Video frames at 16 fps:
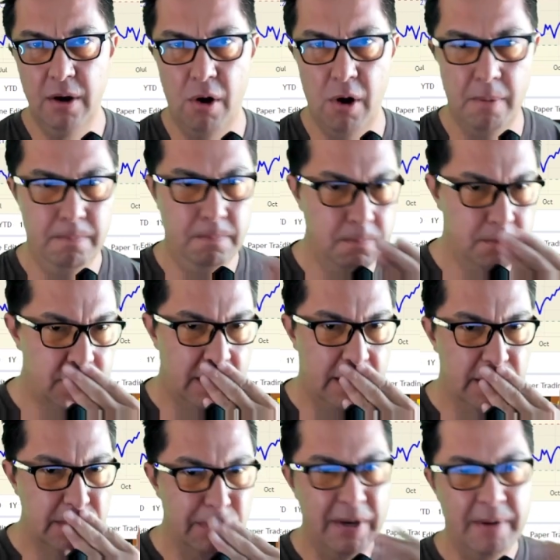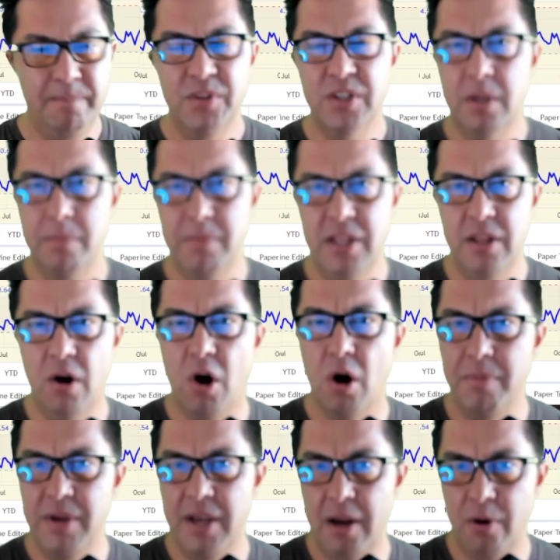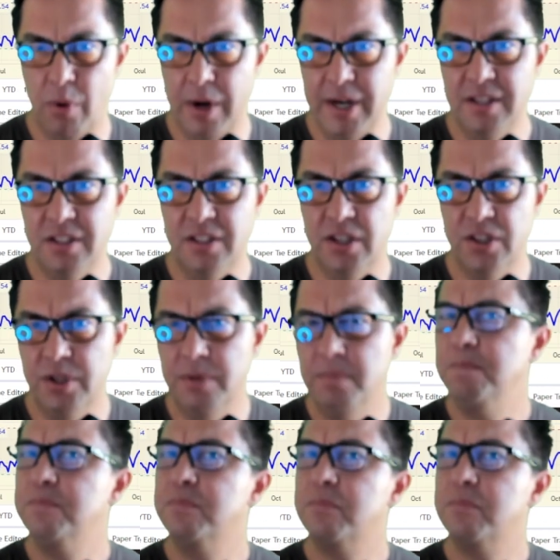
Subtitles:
RBA rate decision.